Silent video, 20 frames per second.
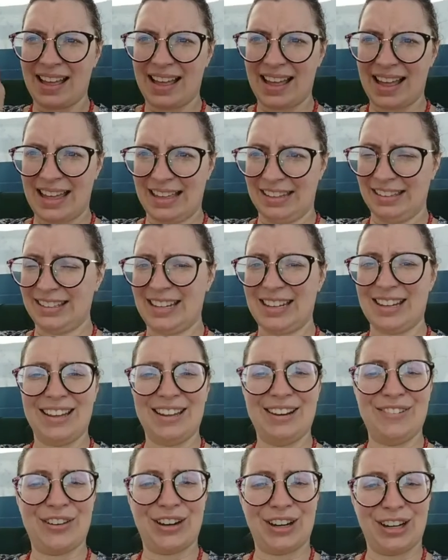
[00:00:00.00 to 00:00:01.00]
And
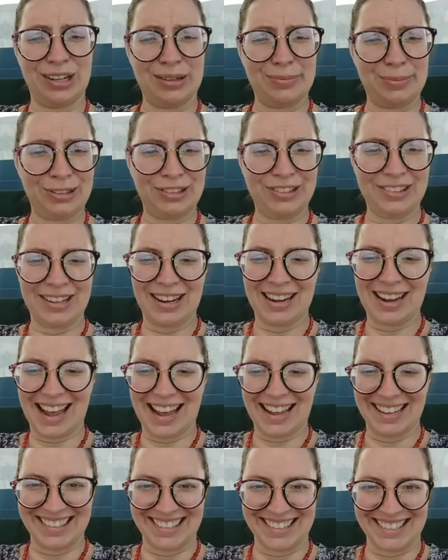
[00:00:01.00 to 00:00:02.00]
invariably, the
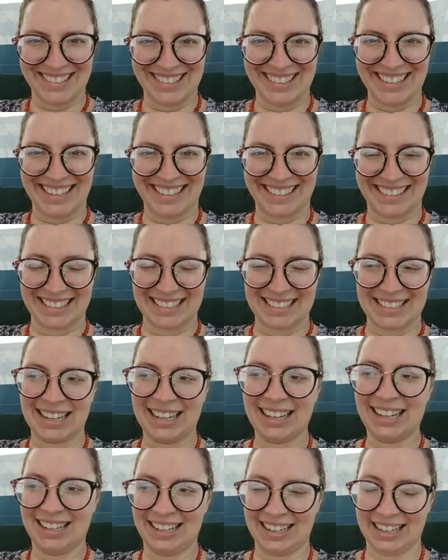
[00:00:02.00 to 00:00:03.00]
answer is
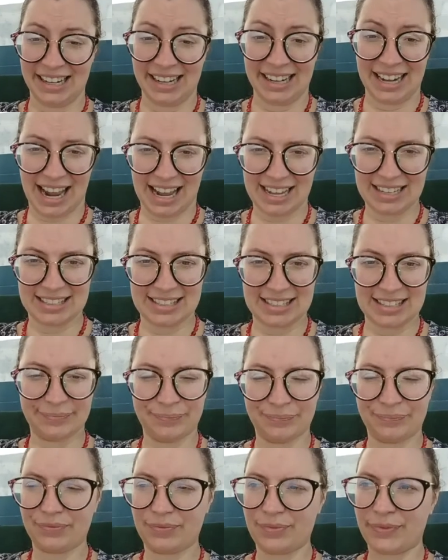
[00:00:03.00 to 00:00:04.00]
yes.
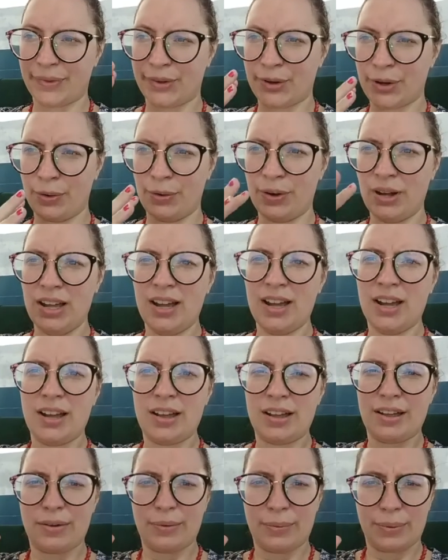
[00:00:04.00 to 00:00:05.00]
So
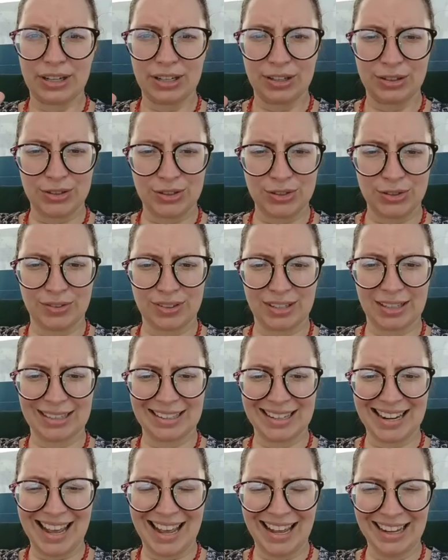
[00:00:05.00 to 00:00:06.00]
what you do then
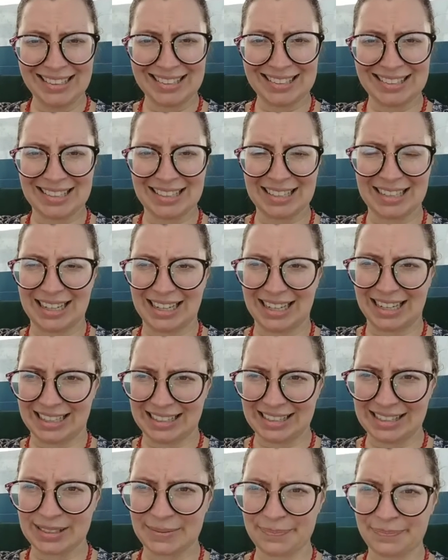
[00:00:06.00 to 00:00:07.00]
next
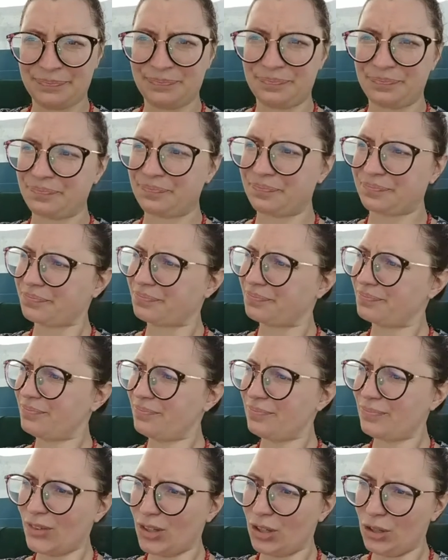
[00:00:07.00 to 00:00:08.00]
is
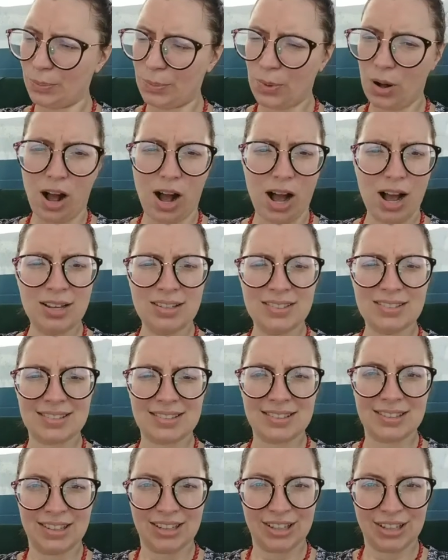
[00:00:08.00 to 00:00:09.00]
you pause,
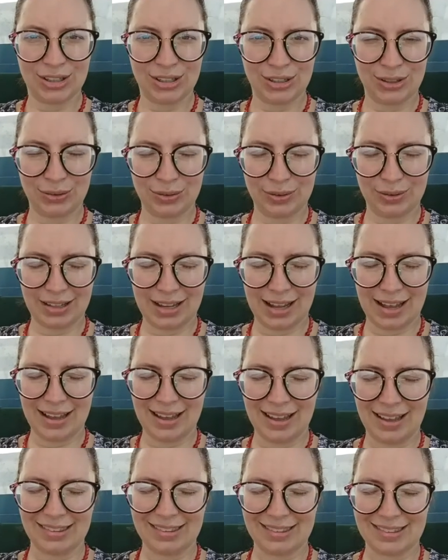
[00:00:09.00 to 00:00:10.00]

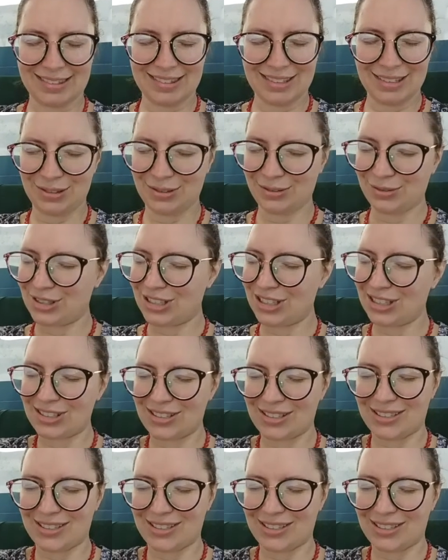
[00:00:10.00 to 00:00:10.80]
you just